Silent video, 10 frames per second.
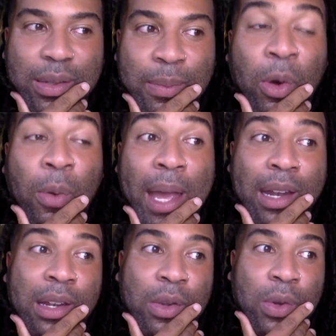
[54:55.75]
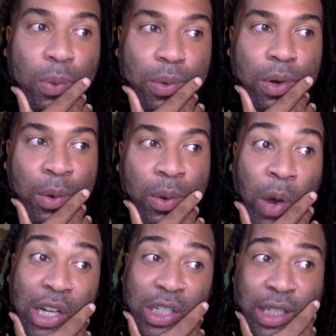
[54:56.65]
More men who are
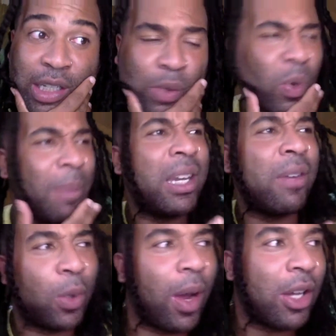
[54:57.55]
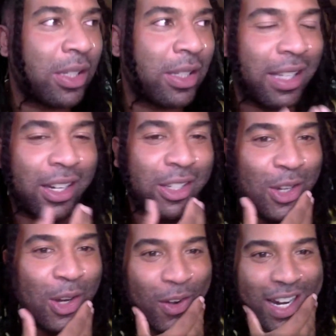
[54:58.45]
watching this, and women, if you're watching this, let us
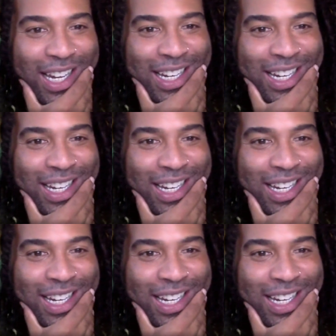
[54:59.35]
know, right?